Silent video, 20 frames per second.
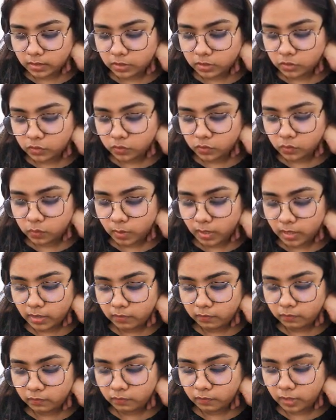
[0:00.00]
2 by
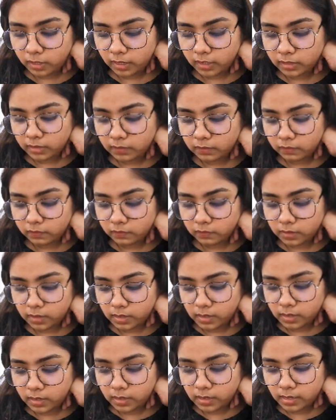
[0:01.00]
5
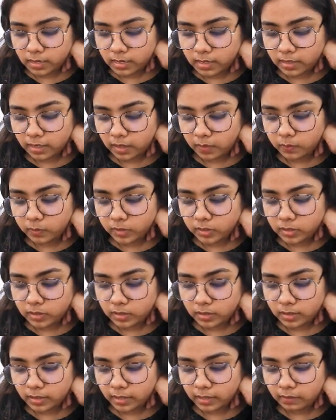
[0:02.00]

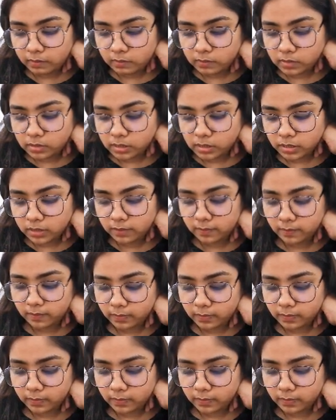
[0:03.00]
capital Mg.